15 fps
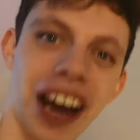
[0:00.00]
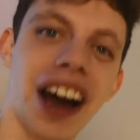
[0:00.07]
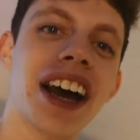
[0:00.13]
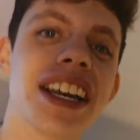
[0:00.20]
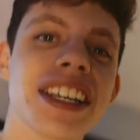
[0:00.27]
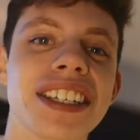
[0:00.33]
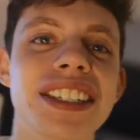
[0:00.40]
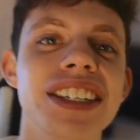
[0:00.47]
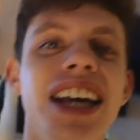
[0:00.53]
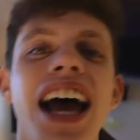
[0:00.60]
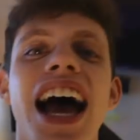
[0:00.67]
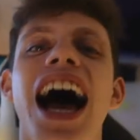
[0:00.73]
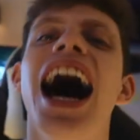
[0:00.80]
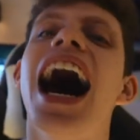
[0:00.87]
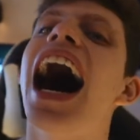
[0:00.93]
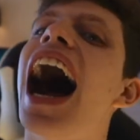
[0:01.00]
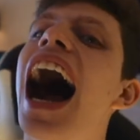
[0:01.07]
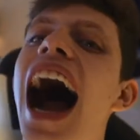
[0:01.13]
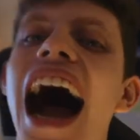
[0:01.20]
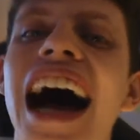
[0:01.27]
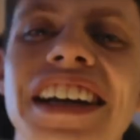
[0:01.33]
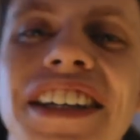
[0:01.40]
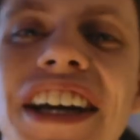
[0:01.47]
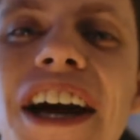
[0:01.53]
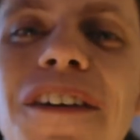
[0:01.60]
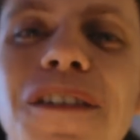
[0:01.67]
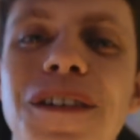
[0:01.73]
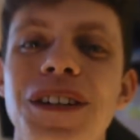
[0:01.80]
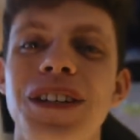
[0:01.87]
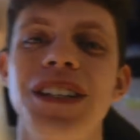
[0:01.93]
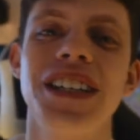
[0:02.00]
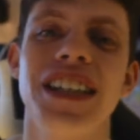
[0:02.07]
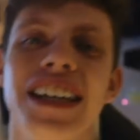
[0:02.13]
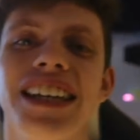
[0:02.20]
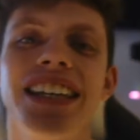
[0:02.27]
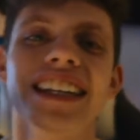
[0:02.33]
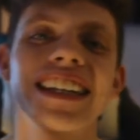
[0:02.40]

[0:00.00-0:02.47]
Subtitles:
Guys, adios.